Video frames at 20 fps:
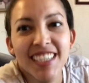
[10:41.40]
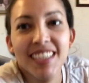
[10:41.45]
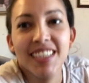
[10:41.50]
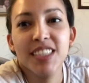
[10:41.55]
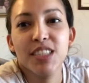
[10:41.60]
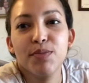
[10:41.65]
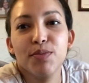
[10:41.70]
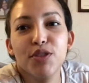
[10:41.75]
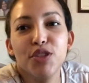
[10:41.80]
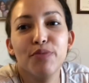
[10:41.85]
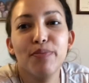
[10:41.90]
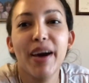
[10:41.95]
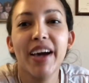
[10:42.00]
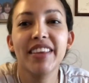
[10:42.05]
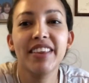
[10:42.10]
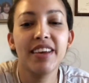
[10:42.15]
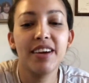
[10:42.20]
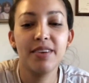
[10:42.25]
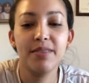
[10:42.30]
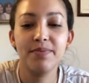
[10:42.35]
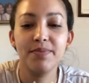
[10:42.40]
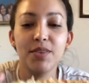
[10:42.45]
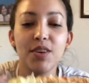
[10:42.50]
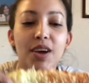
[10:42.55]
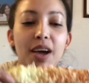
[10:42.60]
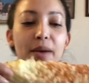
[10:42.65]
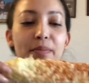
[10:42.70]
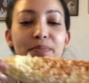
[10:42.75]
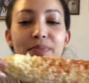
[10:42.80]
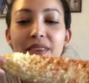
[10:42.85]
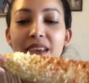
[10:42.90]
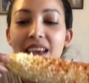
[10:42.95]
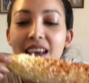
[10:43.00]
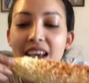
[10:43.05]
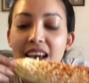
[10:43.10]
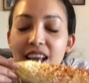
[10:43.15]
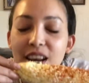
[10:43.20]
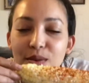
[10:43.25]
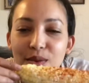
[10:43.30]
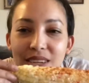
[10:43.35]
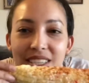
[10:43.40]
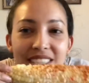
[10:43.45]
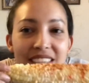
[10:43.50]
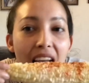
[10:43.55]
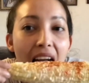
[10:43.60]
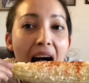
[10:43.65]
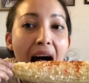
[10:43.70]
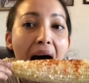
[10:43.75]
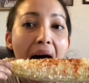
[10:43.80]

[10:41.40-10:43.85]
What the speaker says: Let's put you back there. Okay. Anyways.